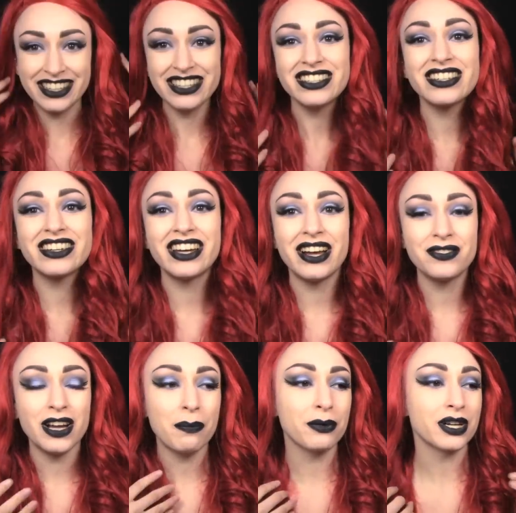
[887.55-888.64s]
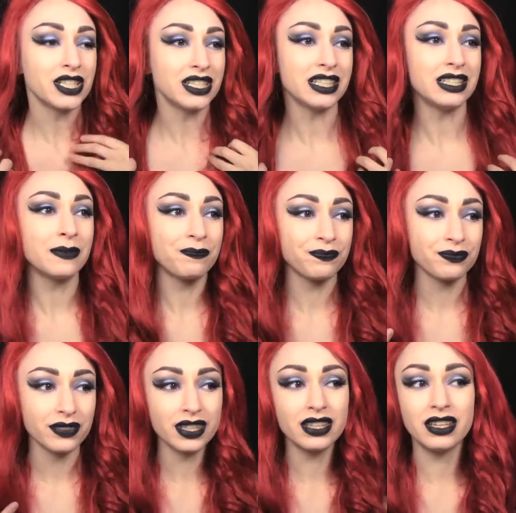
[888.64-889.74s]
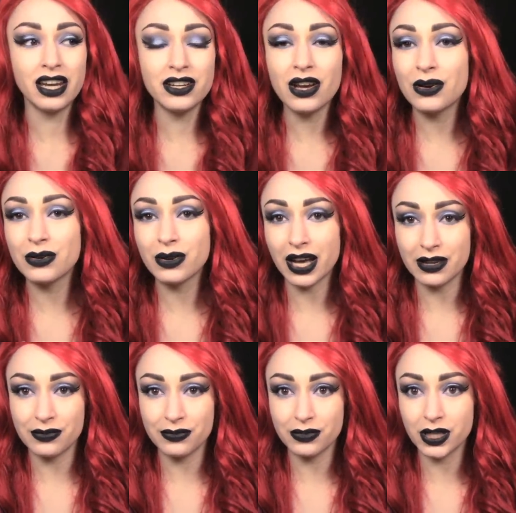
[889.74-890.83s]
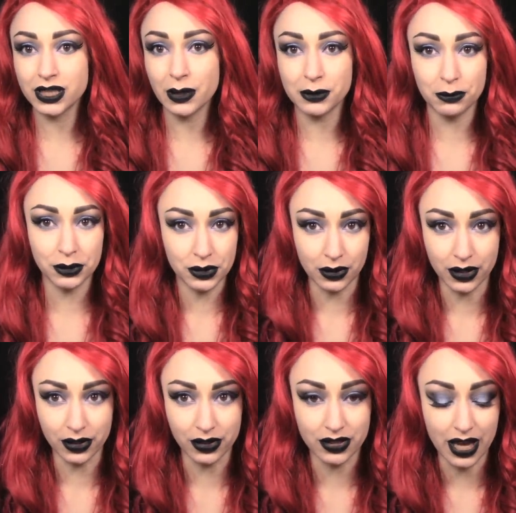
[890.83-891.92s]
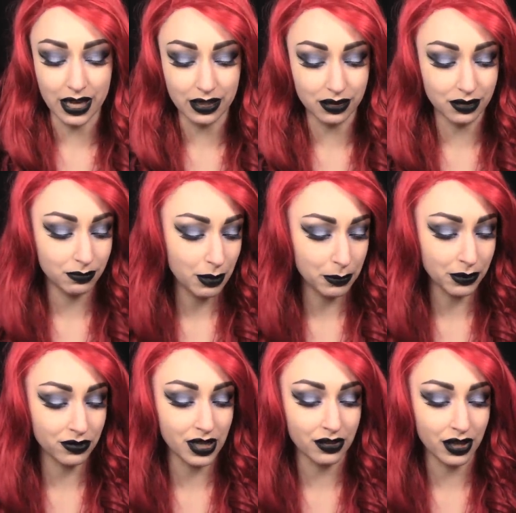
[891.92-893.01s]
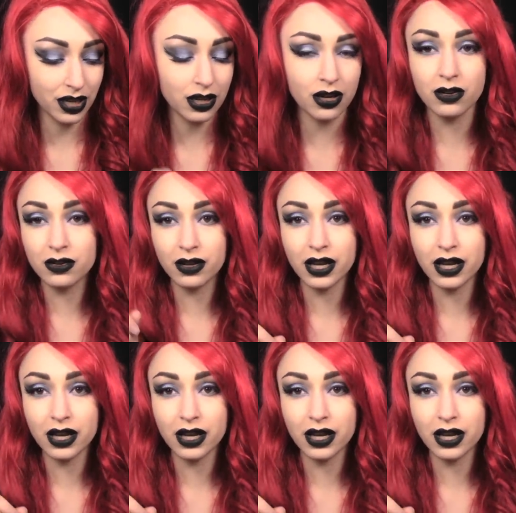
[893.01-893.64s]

So I have not brushed it. And I know I've looked up some tutorials and people have said that, you know,